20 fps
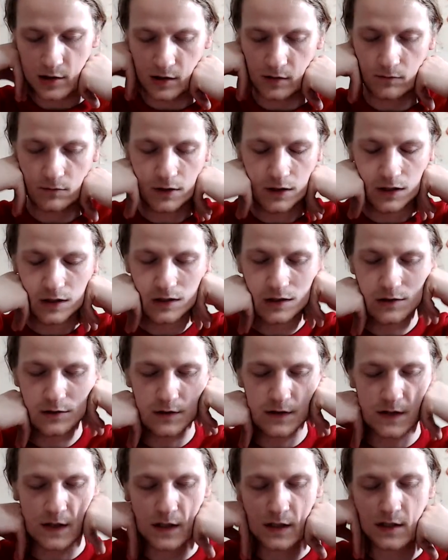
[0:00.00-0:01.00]
And we can
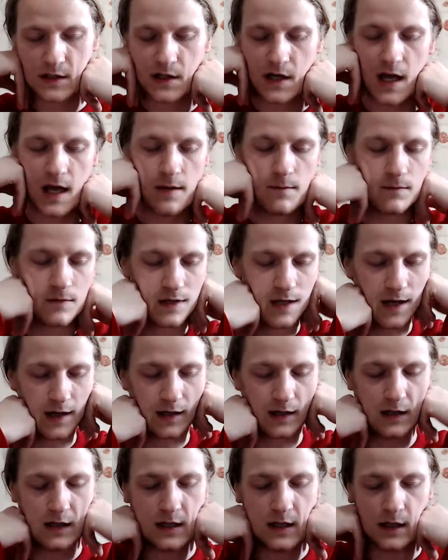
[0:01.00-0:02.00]
use the same
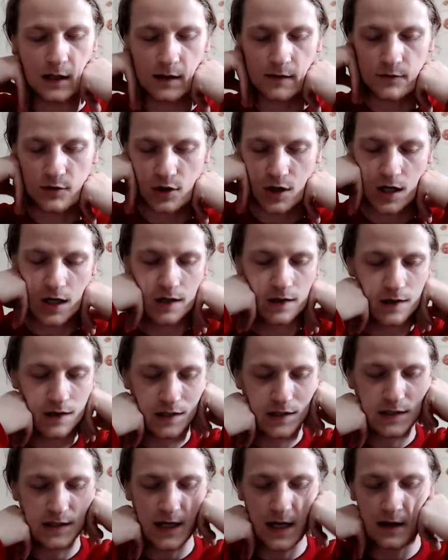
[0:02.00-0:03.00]
technique of trying to
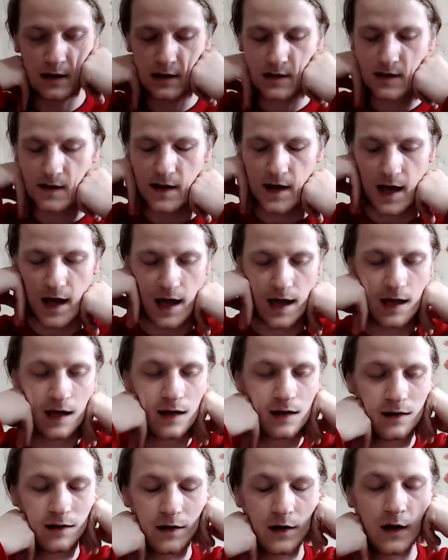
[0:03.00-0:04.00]
sense the
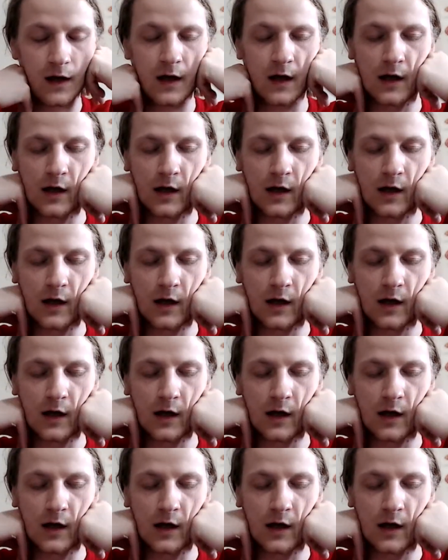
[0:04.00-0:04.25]
hand